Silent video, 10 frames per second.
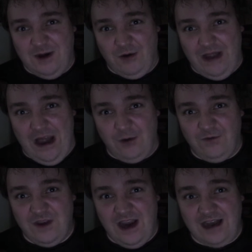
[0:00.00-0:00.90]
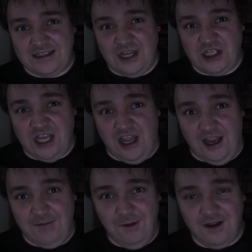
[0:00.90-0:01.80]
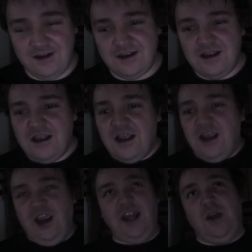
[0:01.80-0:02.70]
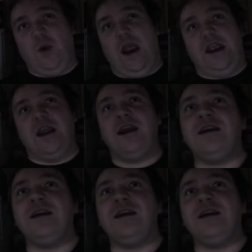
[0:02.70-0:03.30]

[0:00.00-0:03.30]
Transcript: about now if he has the time. Anyway,